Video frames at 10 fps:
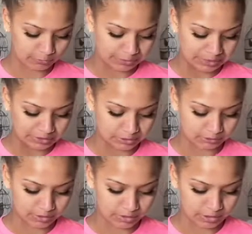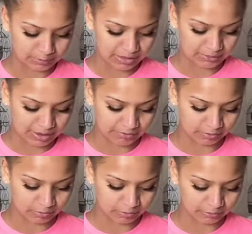first off, I don't speak for
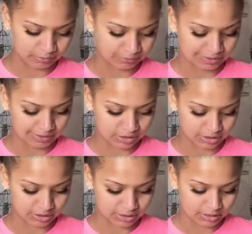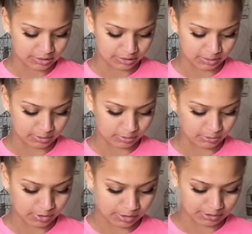everyone with foot fetishes. They come in all
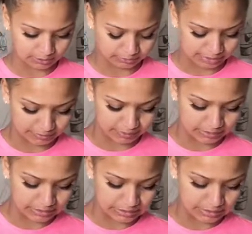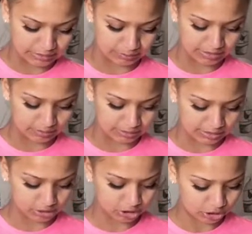kinds of flavours. Some people
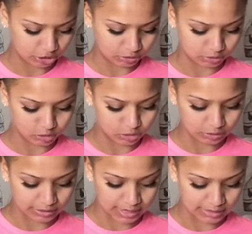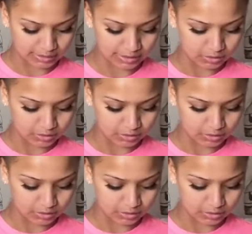dig shoes or stockings.